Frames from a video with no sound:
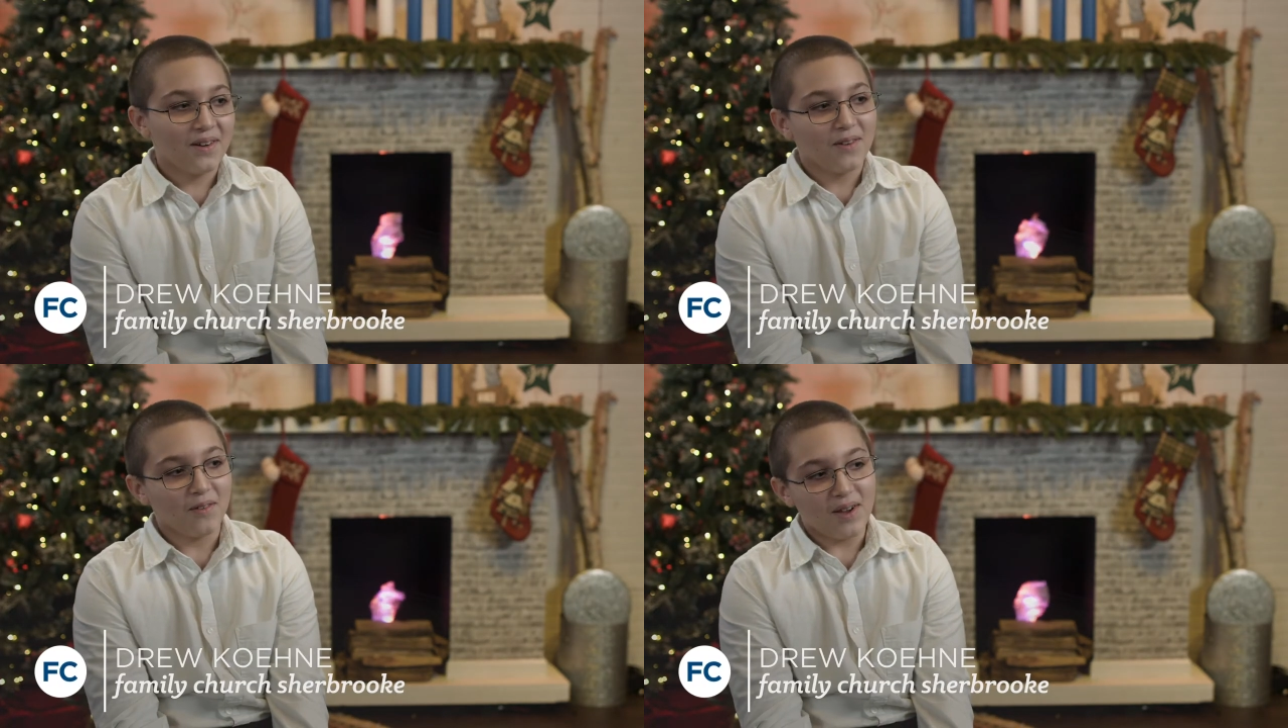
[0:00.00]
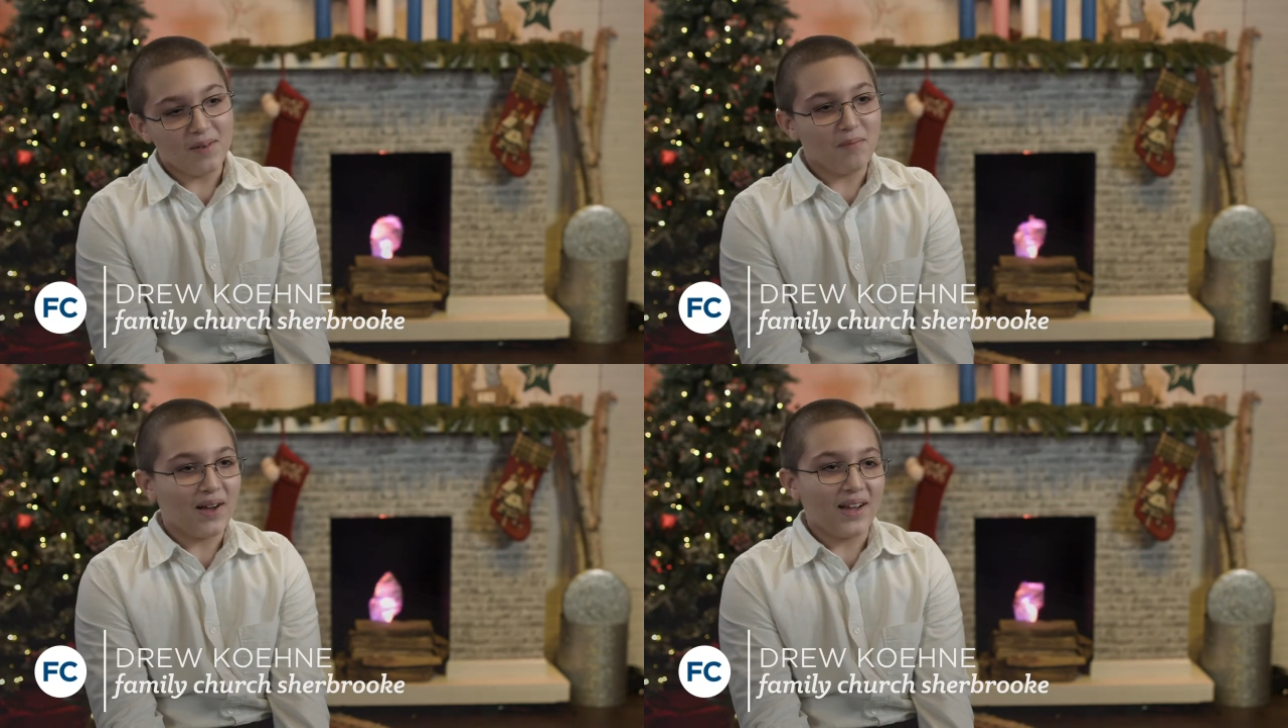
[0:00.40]

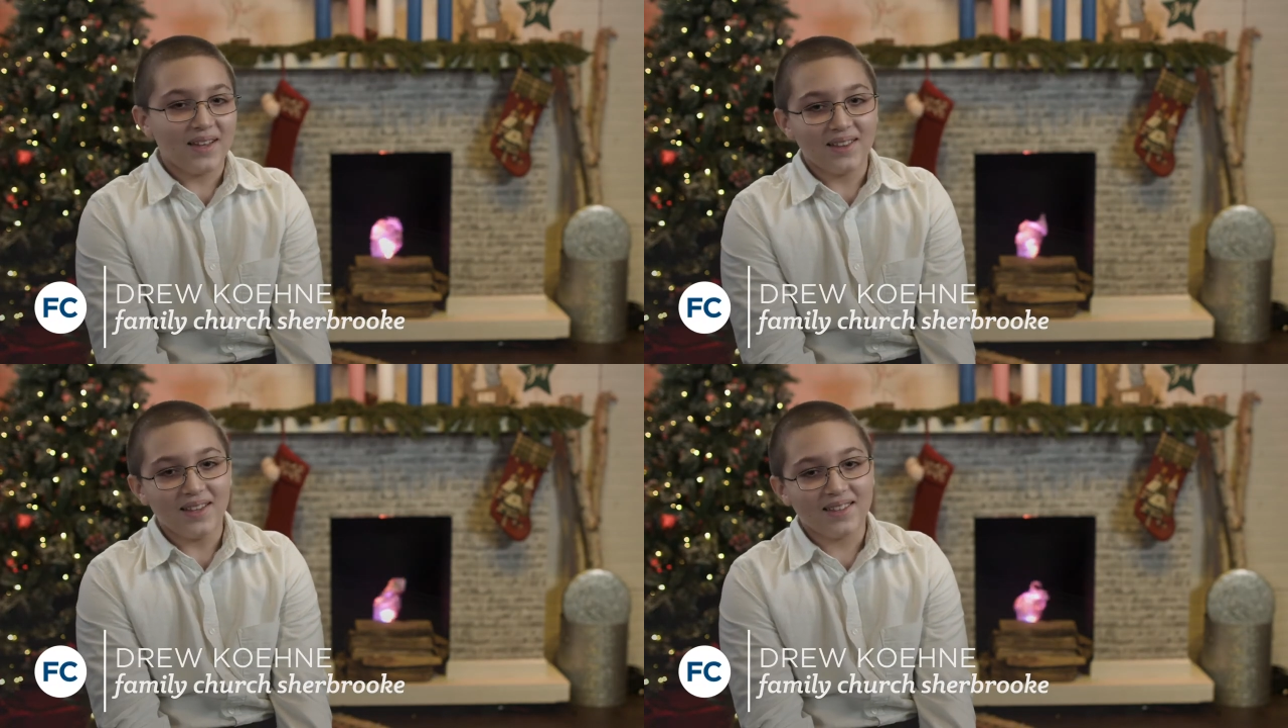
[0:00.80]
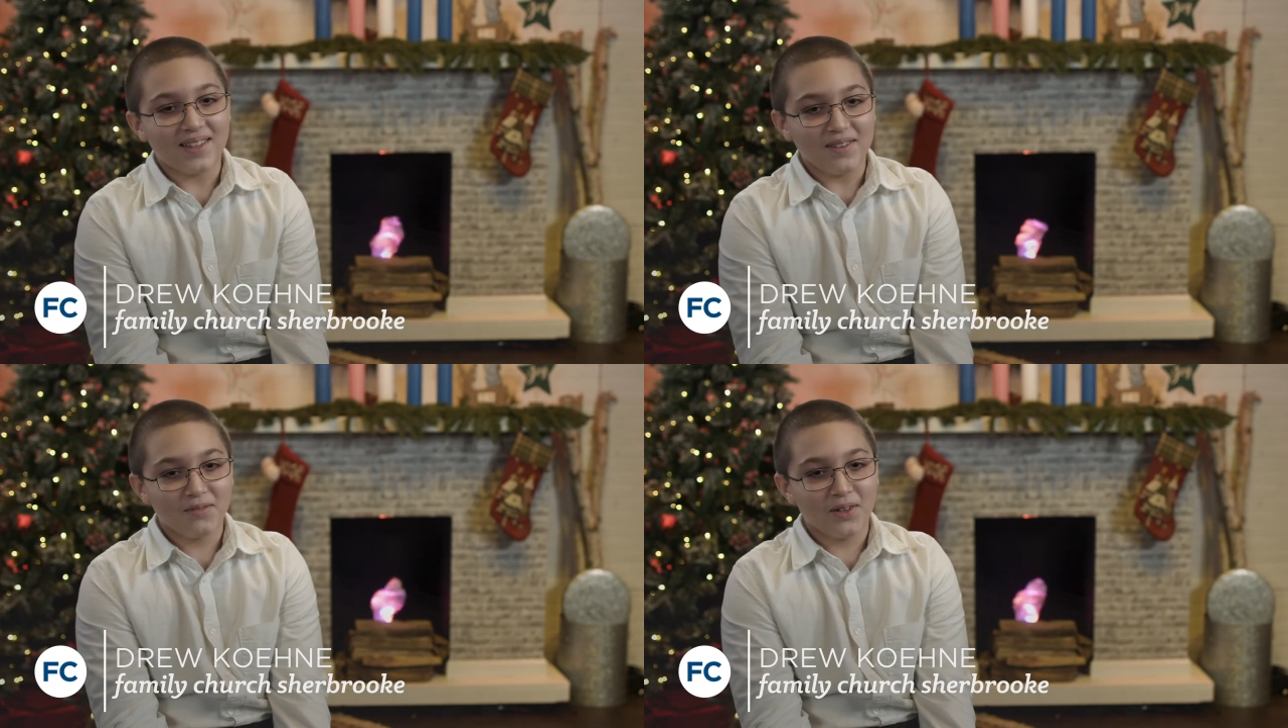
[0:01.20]
run by like
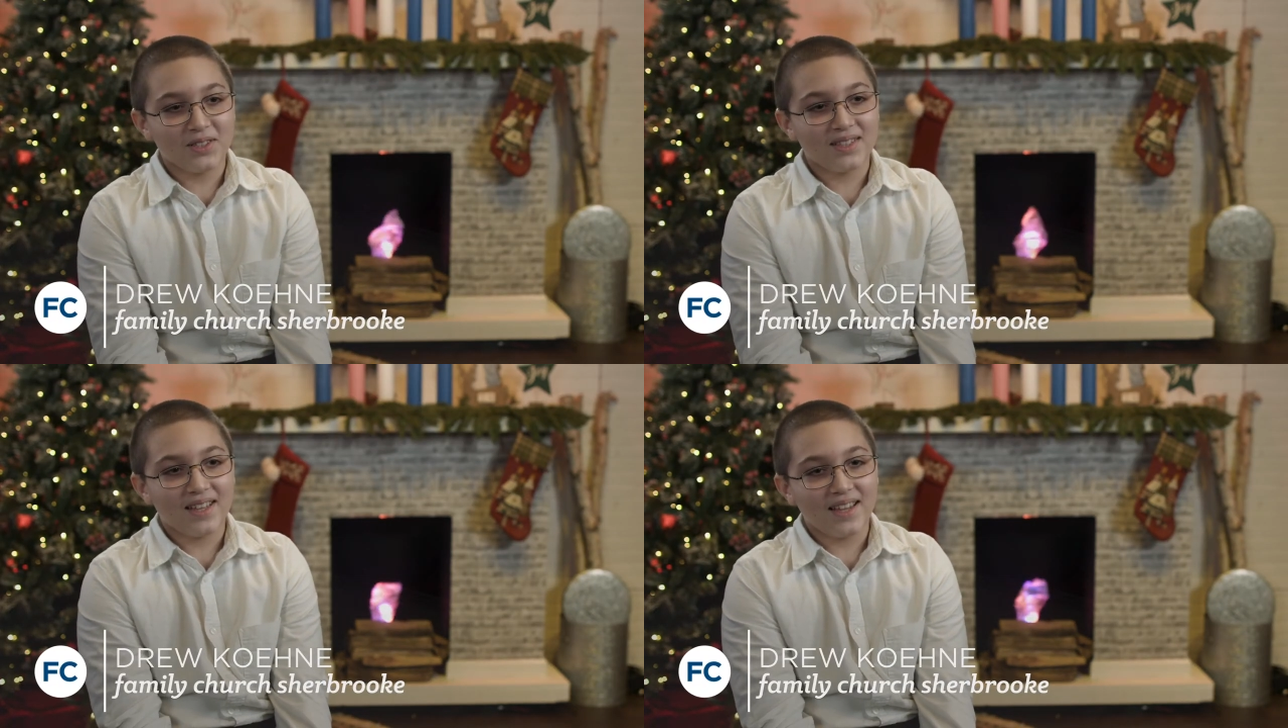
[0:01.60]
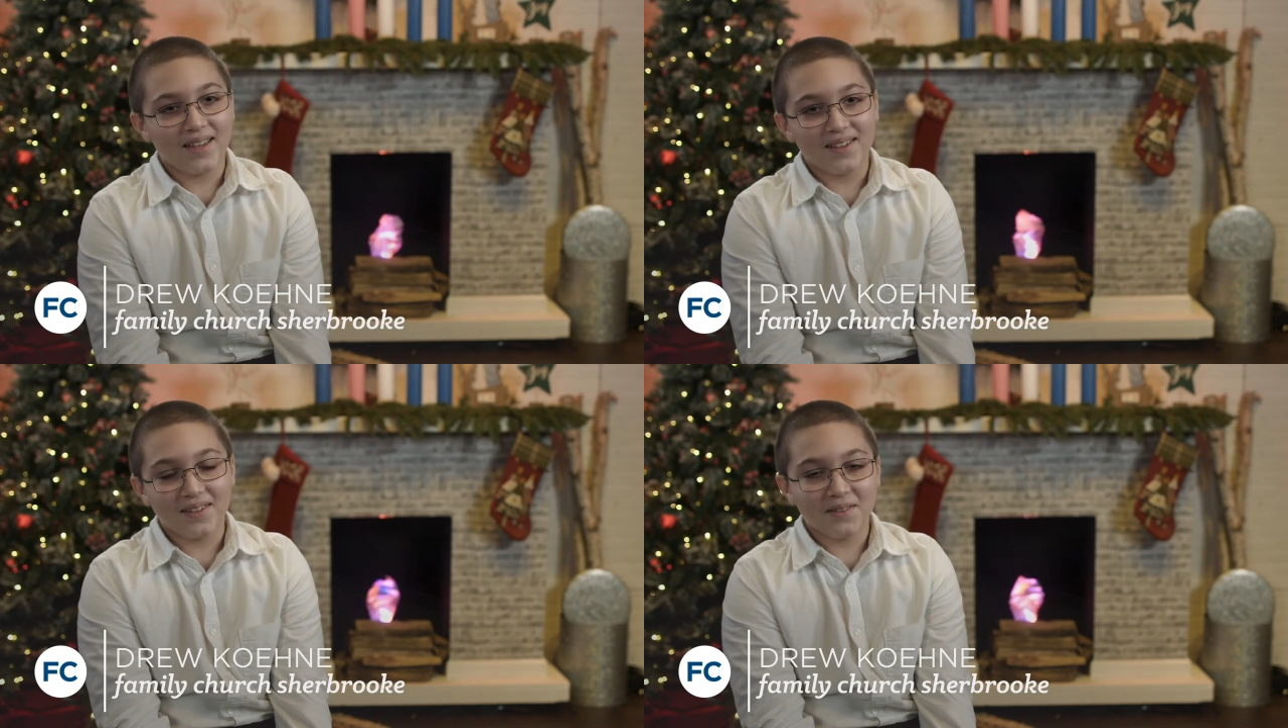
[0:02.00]
that first
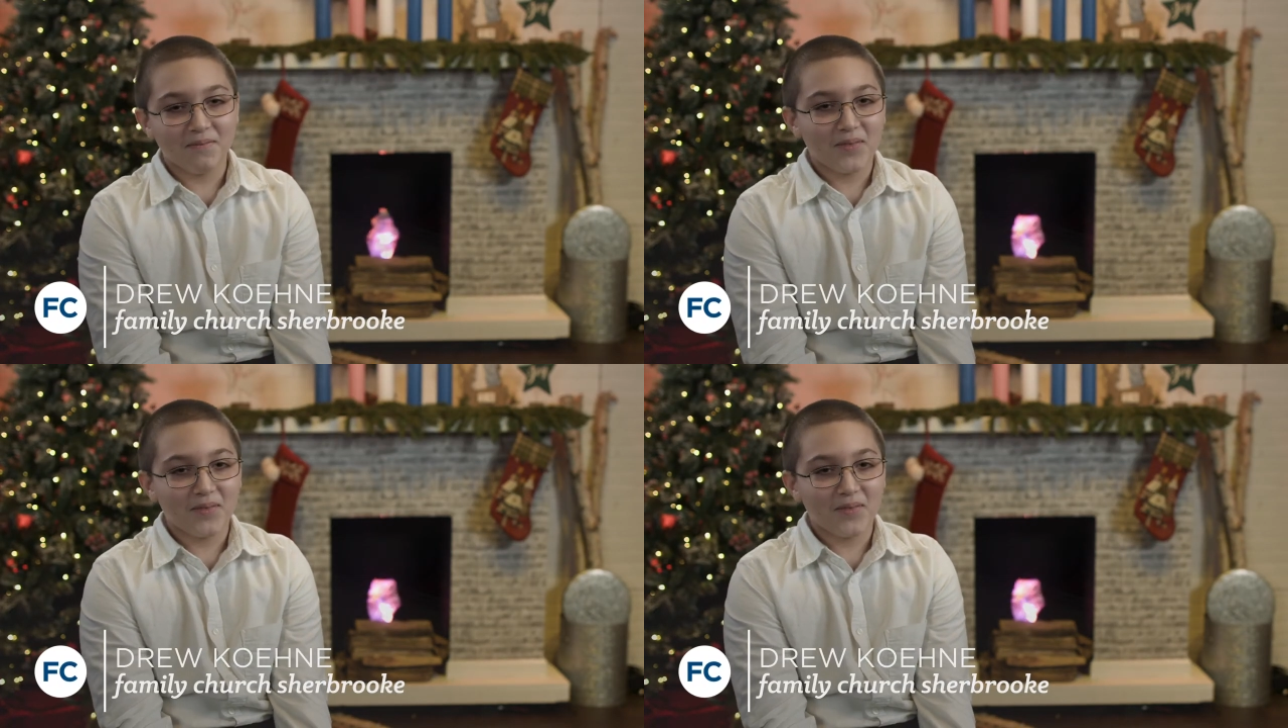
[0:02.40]
day oh